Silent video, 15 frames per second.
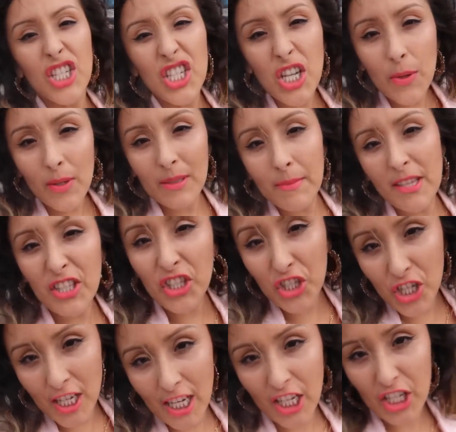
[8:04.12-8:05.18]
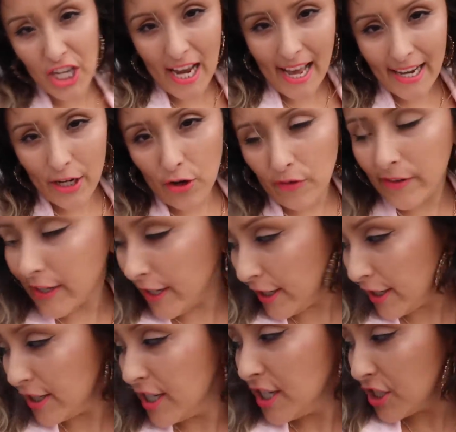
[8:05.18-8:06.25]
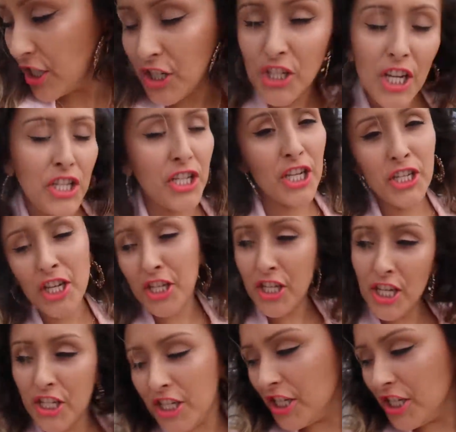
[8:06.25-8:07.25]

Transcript: she was Miss Chitty Chatty over here. She chit chit chit chit